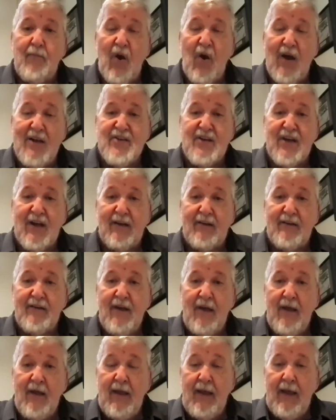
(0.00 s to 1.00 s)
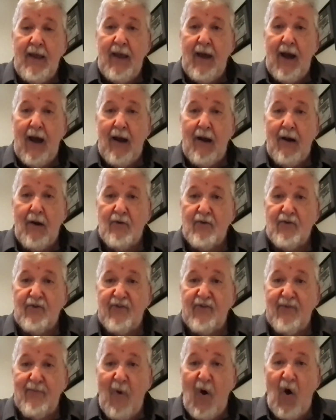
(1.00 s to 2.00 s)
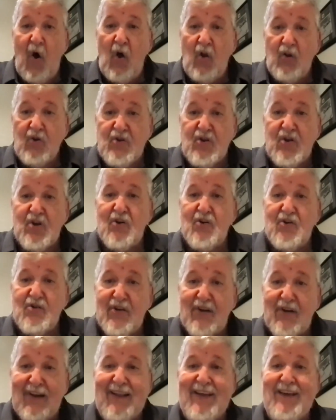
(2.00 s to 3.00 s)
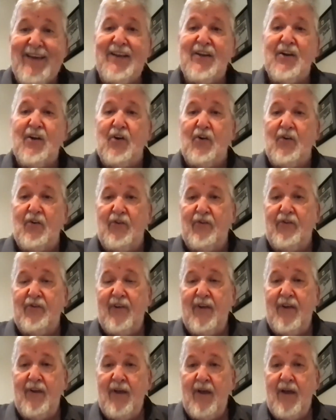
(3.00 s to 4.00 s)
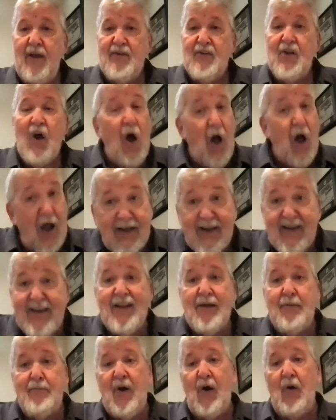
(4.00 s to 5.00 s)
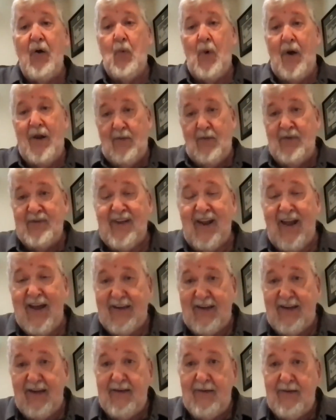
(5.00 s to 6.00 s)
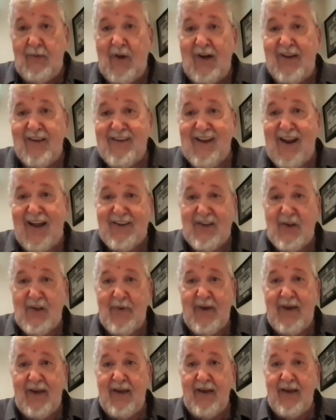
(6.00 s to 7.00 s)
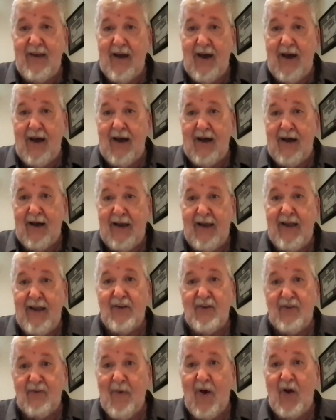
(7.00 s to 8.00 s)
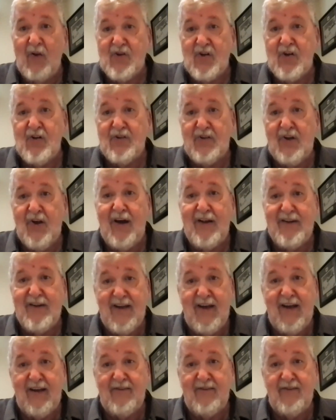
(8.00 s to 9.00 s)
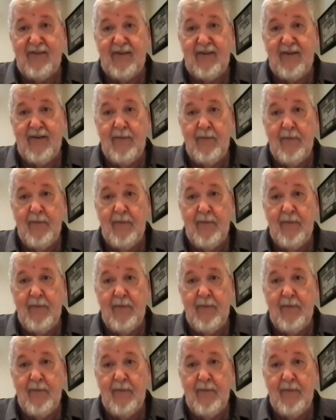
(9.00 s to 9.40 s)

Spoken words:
project are small church leaders talking about what it's like to be in a small church context.